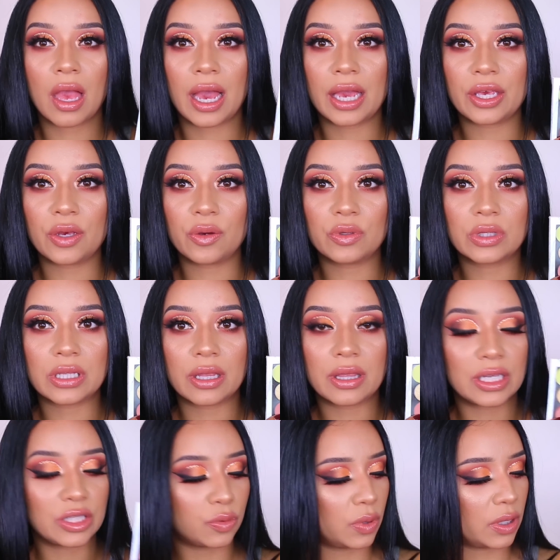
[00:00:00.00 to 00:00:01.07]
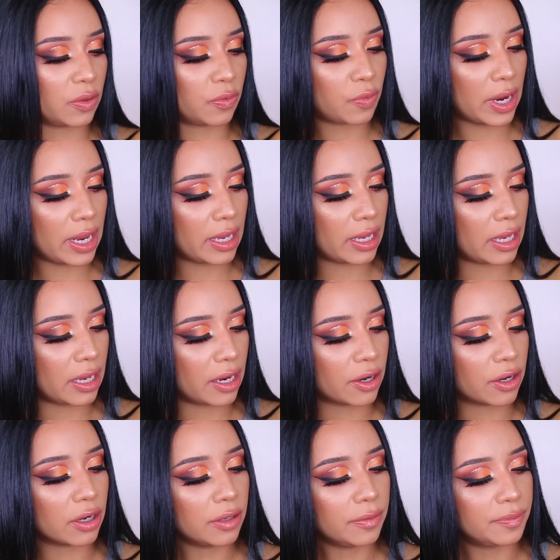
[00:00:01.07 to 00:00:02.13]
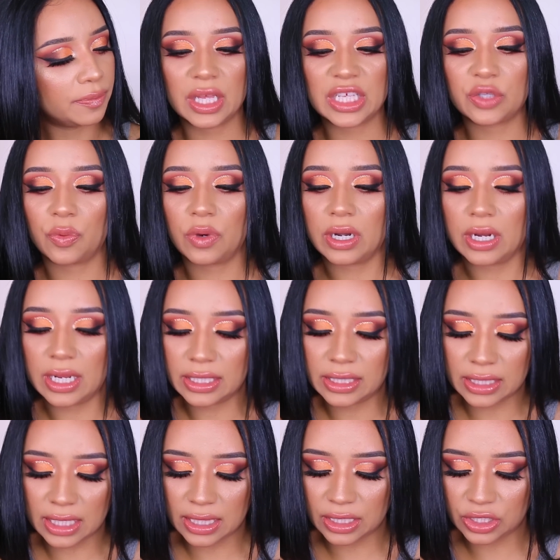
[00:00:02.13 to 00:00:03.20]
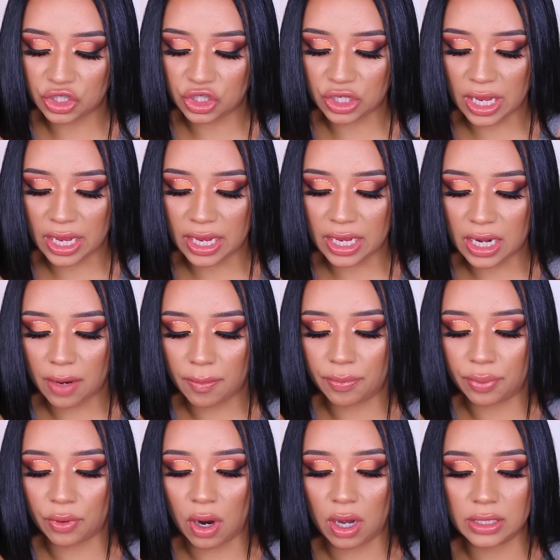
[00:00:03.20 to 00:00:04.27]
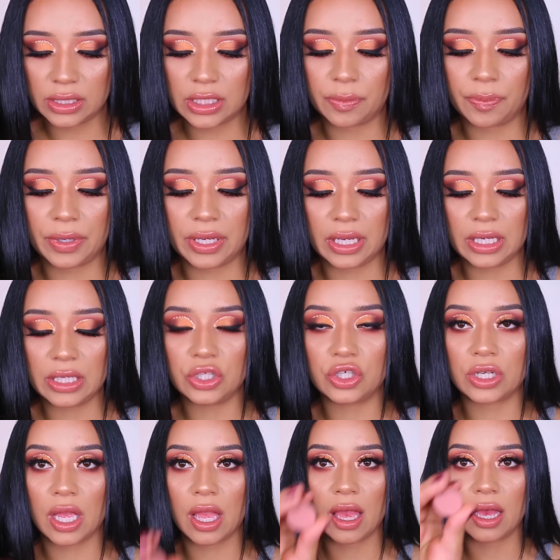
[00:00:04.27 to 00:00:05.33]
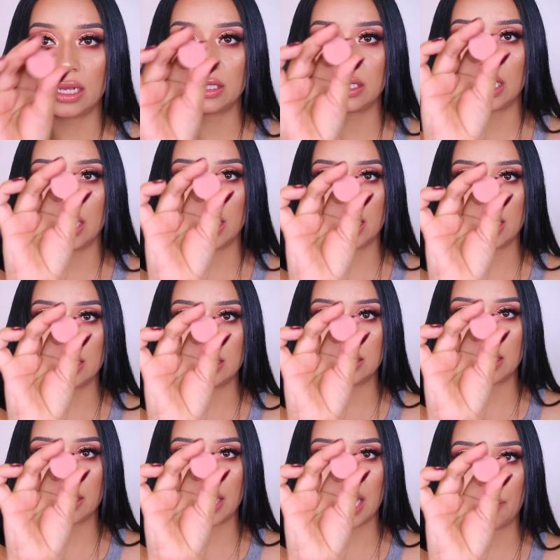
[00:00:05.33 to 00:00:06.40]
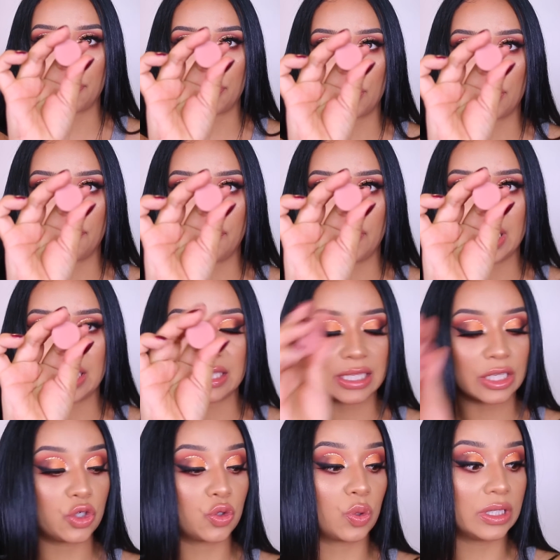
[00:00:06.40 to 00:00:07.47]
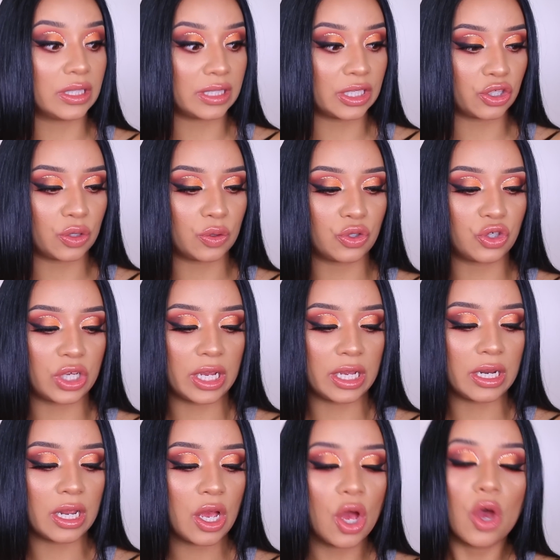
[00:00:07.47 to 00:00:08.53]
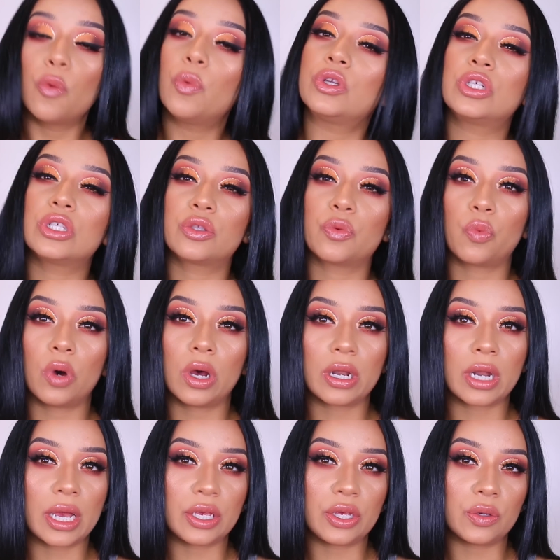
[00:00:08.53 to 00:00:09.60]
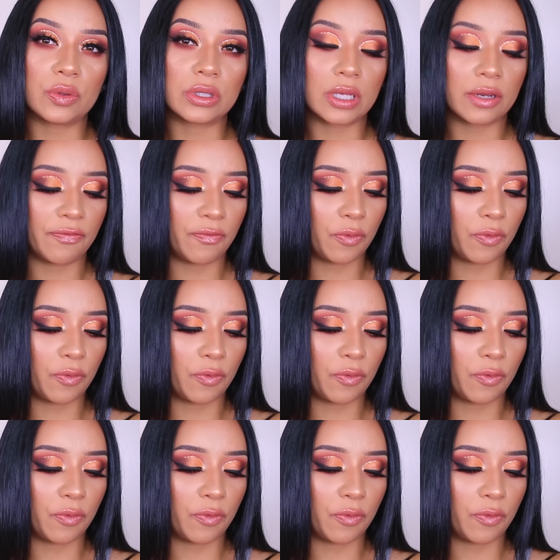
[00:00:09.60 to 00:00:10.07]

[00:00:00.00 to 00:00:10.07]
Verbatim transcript: I use this one right here. This one is in the shade Bronze Peach, and it is that perfect transitional shade, which is what I used it